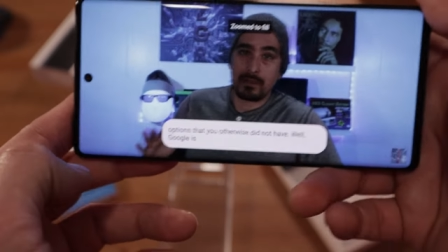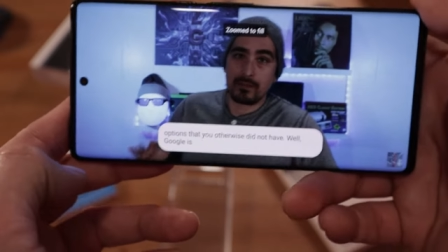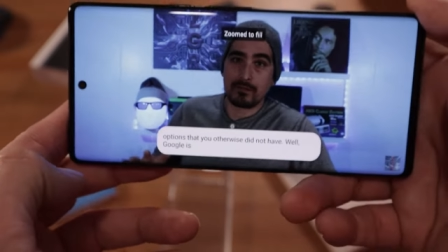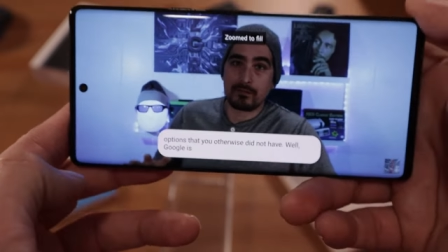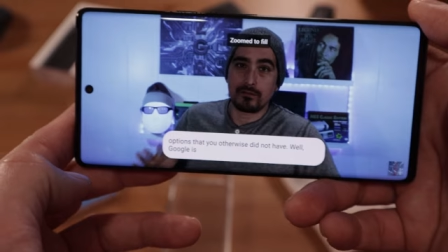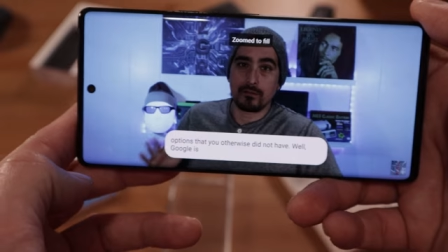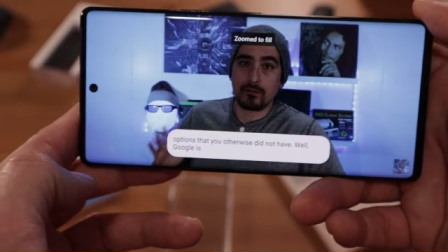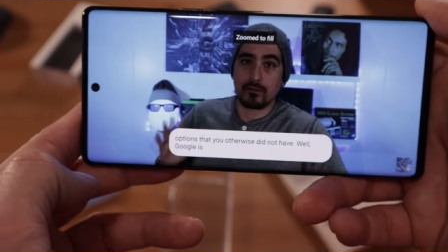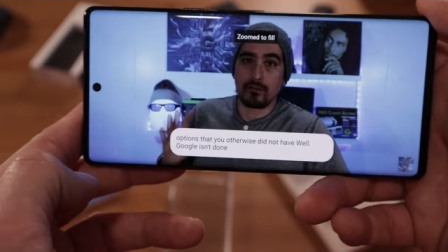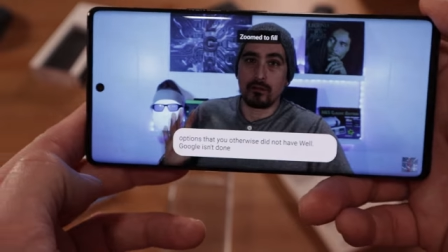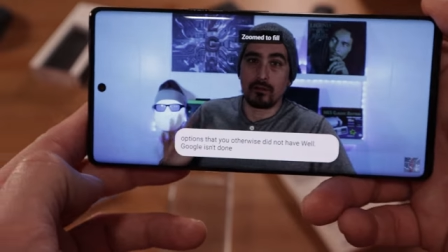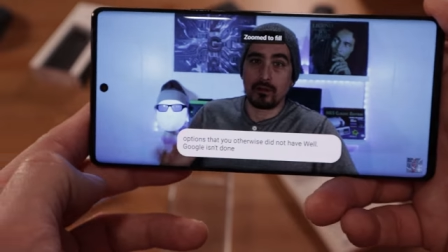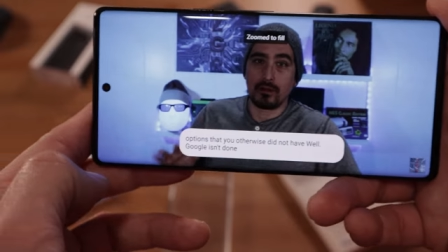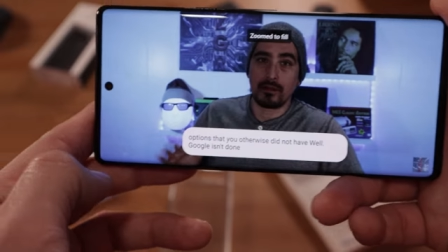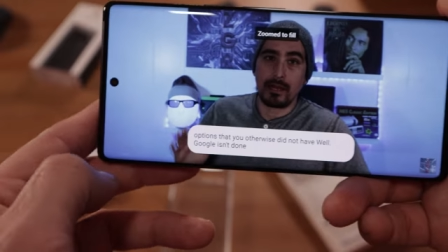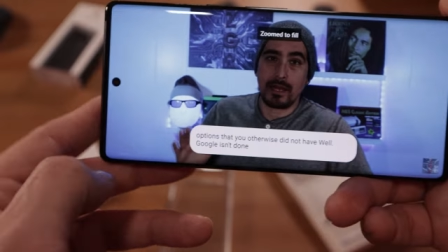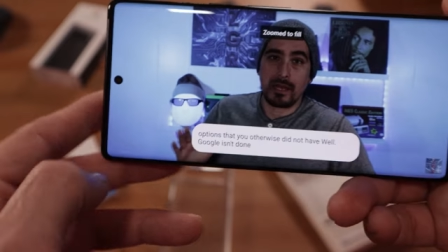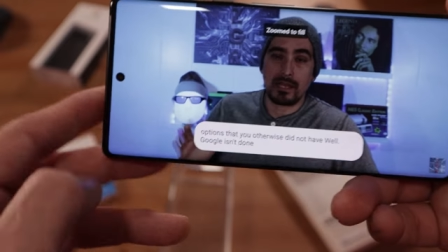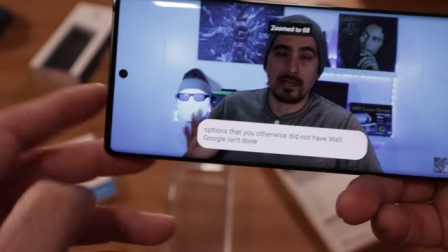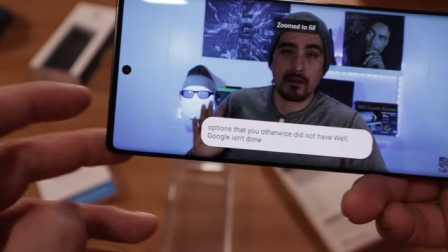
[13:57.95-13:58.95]
that covers the
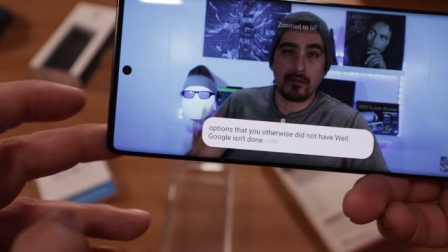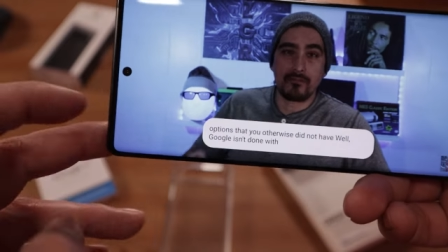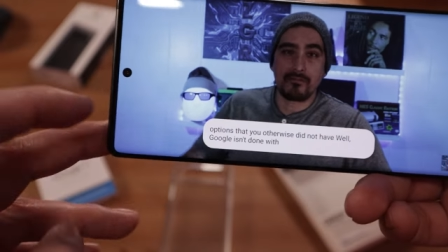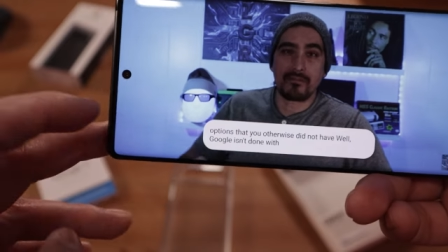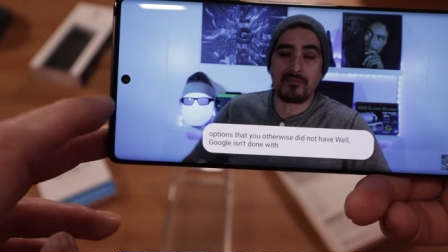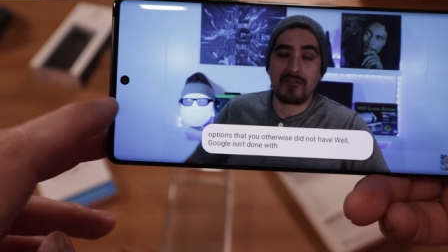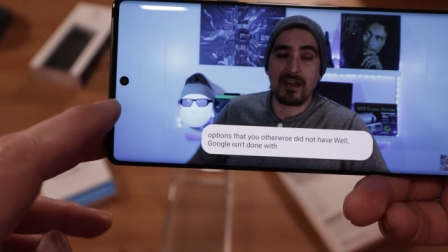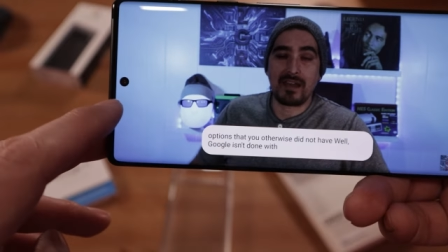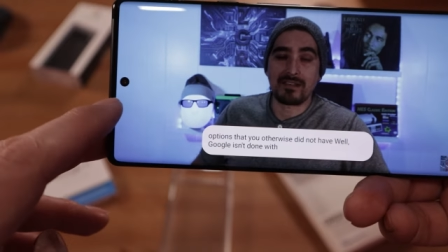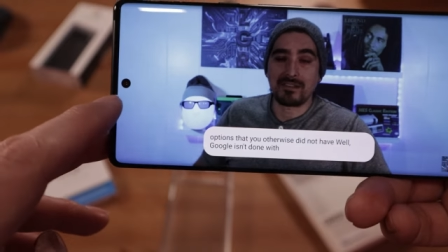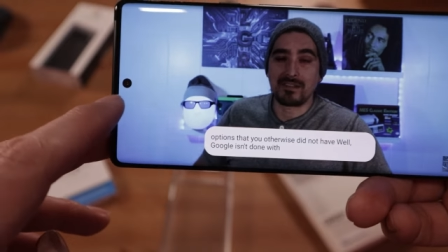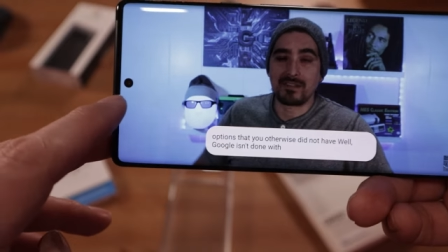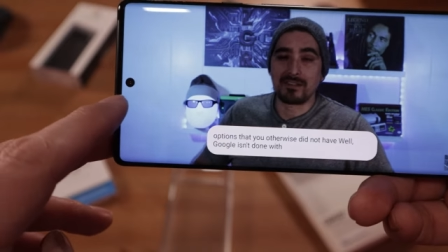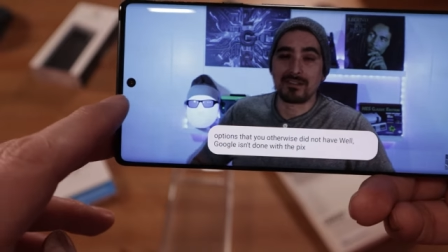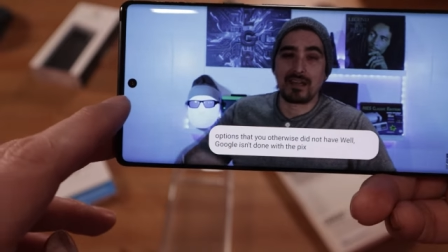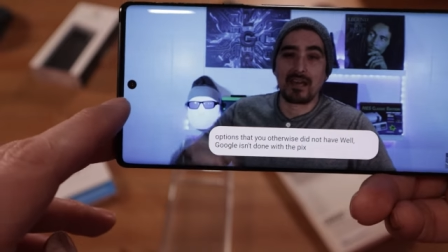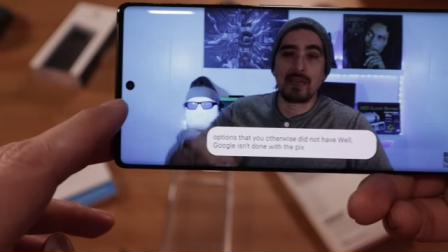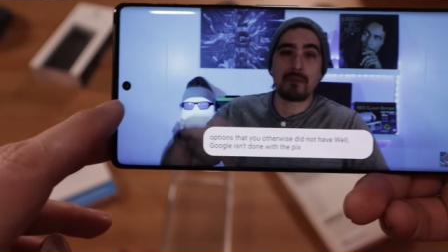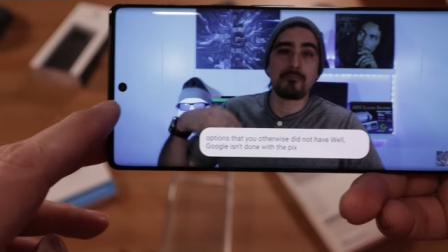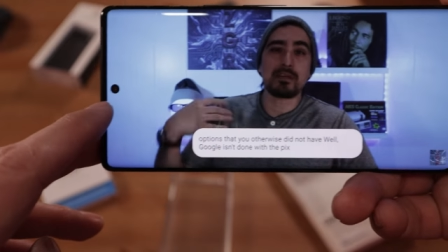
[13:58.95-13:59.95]
whole screen, you're
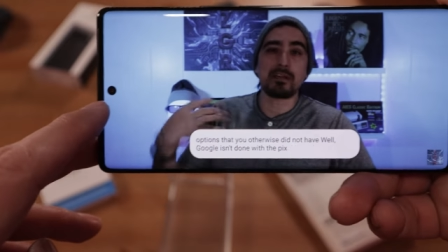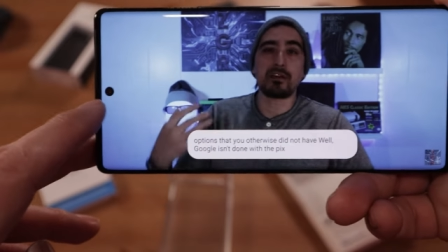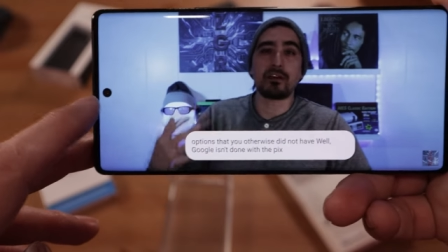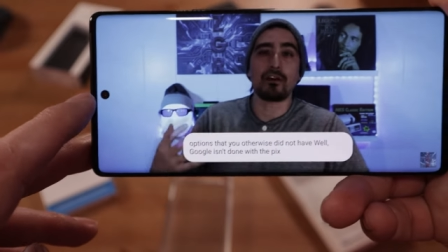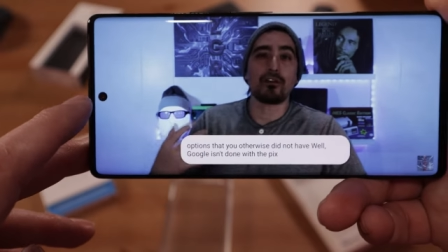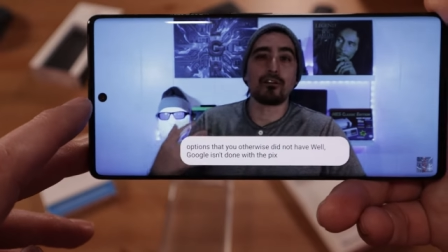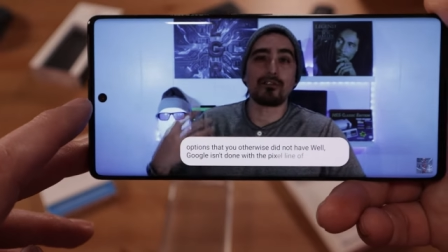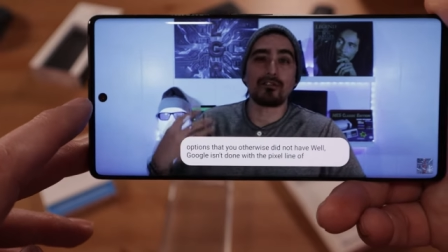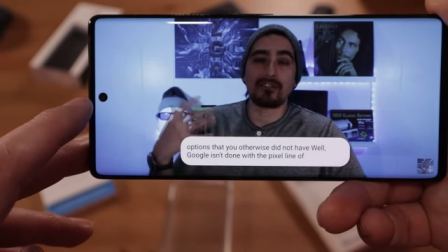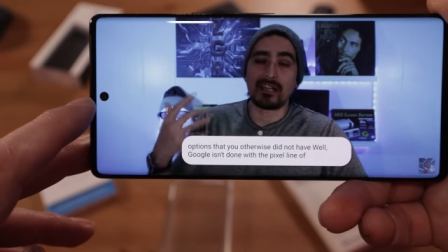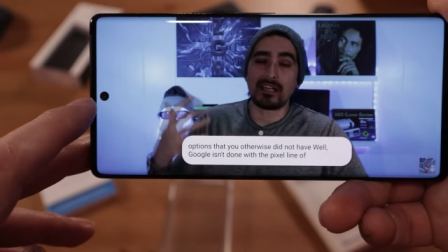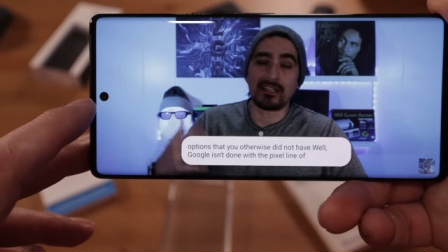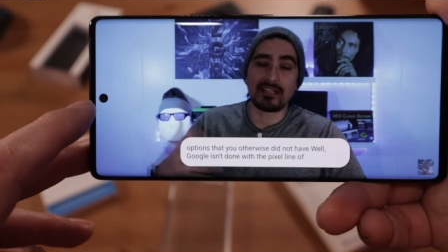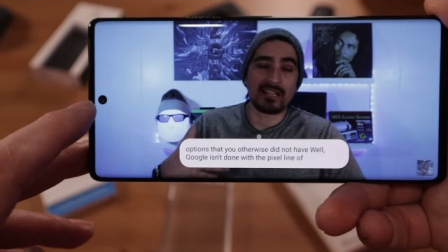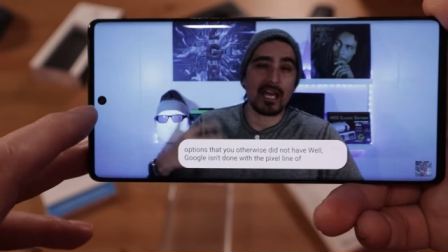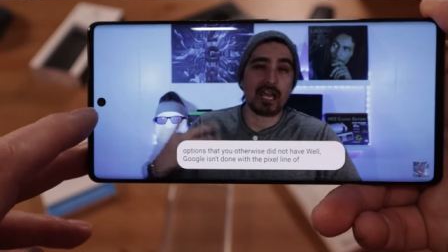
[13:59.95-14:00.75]
going to have that